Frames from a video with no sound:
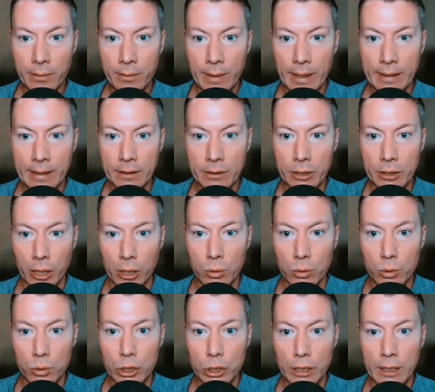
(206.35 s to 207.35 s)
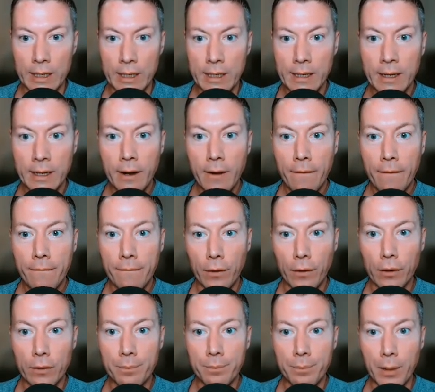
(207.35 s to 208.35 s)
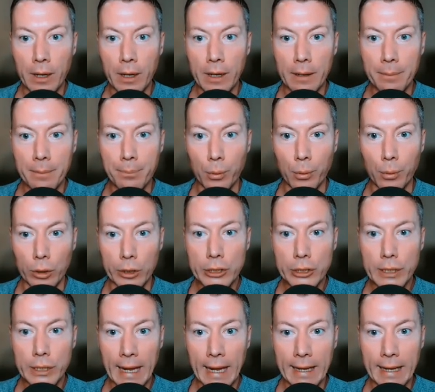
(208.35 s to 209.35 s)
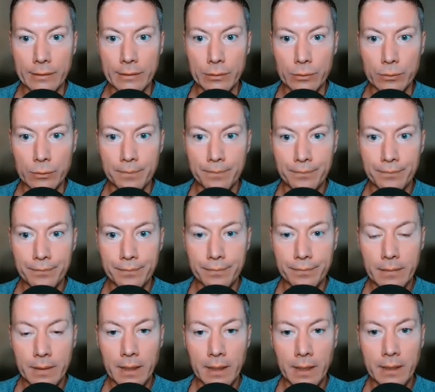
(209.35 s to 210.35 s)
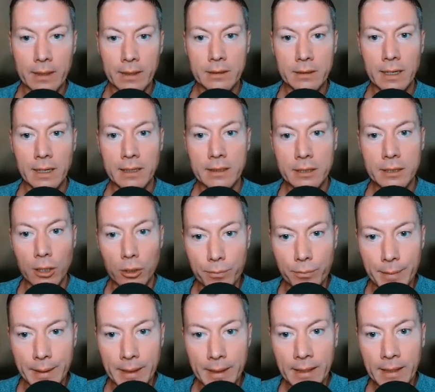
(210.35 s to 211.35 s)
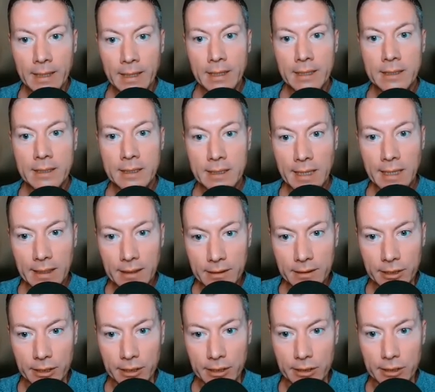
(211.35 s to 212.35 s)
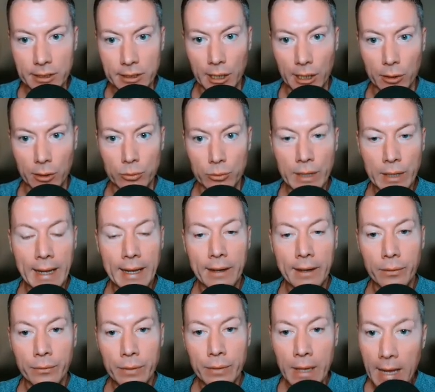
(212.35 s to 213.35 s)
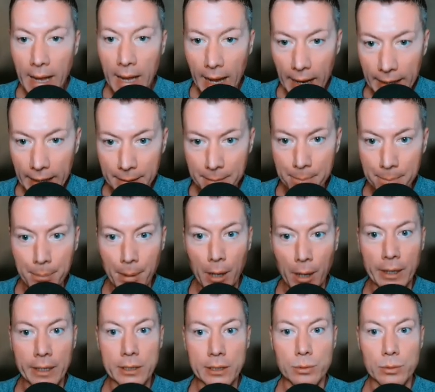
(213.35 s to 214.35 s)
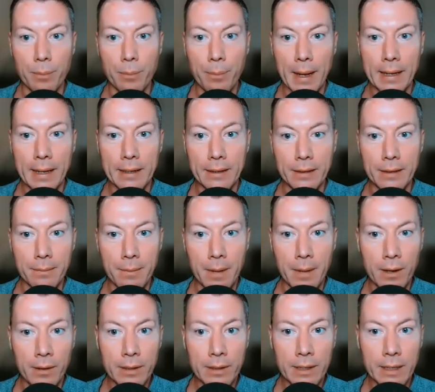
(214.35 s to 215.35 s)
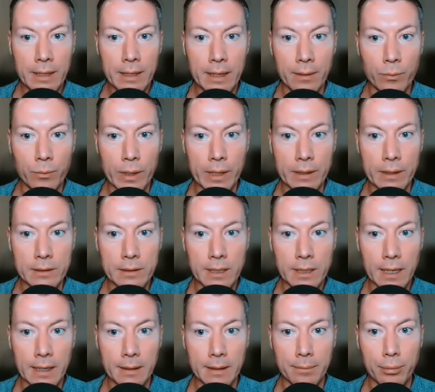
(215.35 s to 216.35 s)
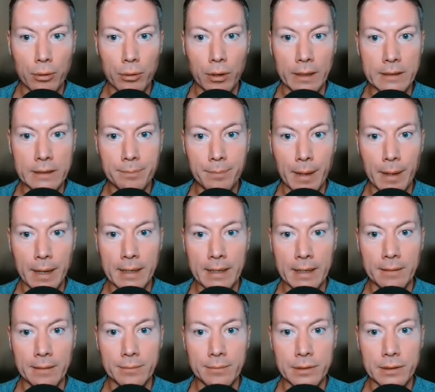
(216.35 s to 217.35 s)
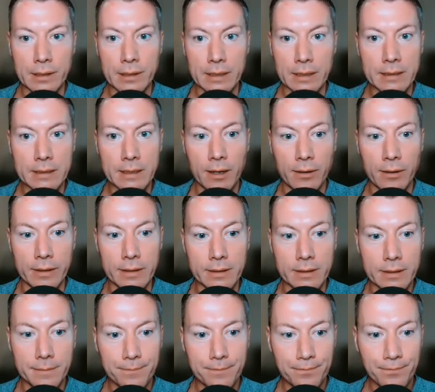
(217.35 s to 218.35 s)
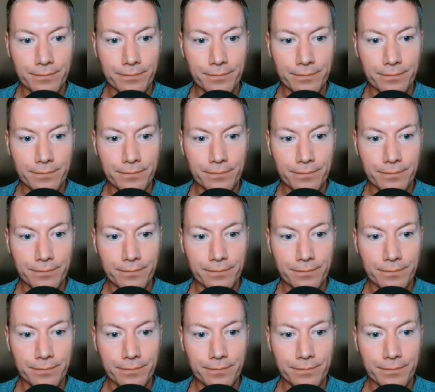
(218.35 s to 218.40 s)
We had a doji followed by a bullish candle. Okay, so that told me sellers had slowed down and then buyers were back in the market and we could take price back up to these highs.